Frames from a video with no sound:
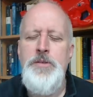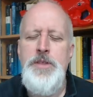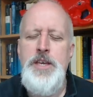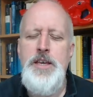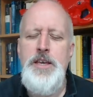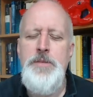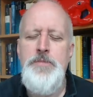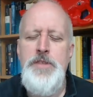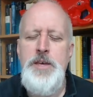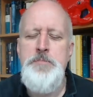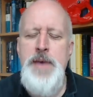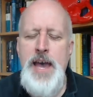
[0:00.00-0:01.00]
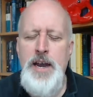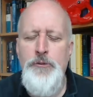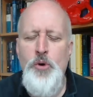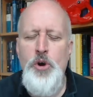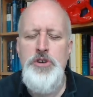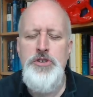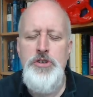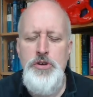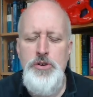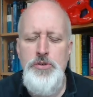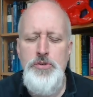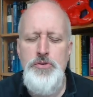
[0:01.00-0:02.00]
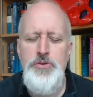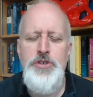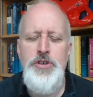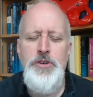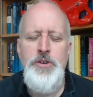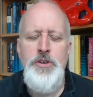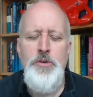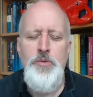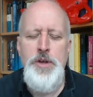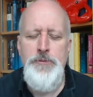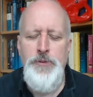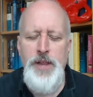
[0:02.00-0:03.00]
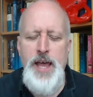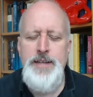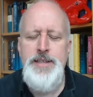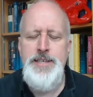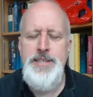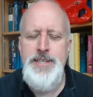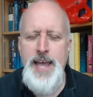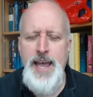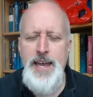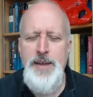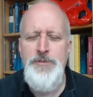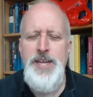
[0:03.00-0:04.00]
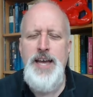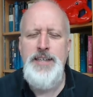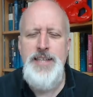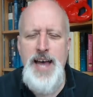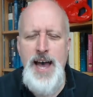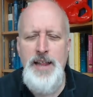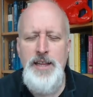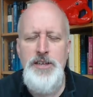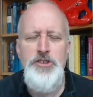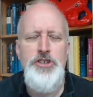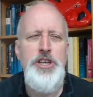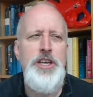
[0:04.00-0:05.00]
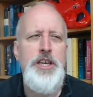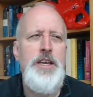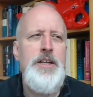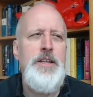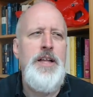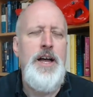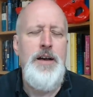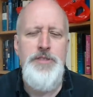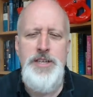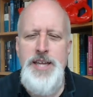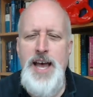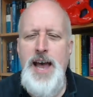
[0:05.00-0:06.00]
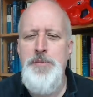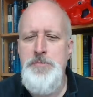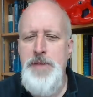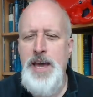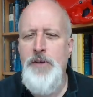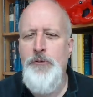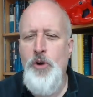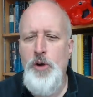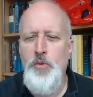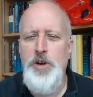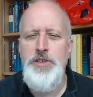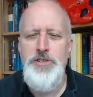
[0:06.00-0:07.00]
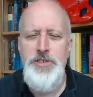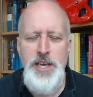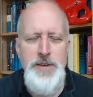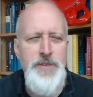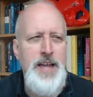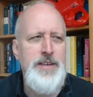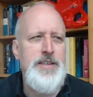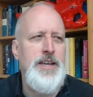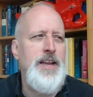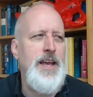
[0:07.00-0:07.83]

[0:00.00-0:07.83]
the metaphors used reflect the state of technology of the time the metaphor was invented.